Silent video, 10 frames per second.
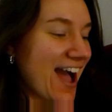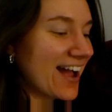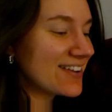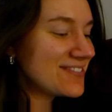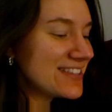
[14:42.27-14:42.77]

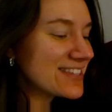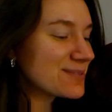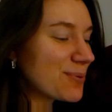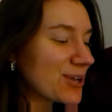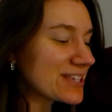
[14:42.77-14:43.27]
I mean, this
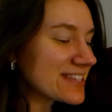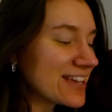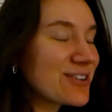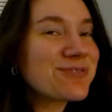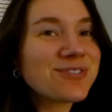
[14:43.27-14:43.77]
book is
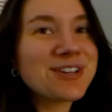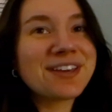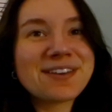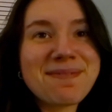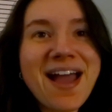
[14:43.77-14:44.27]
like a
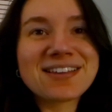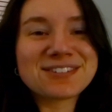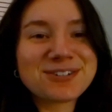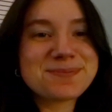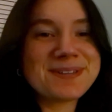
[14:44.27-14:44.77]
freaking
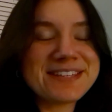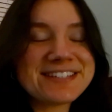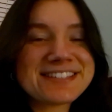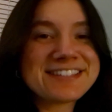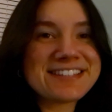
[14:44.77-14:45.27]

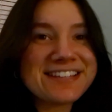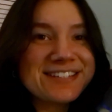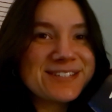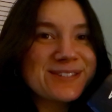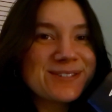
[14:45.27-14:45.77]
masterpiece.
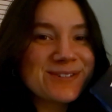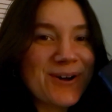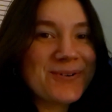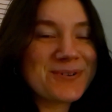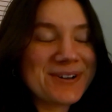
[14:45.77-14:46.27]
It is
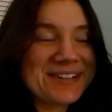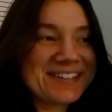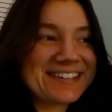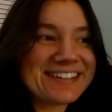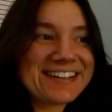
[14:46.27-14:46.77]
so
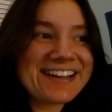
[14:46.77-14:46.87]
good.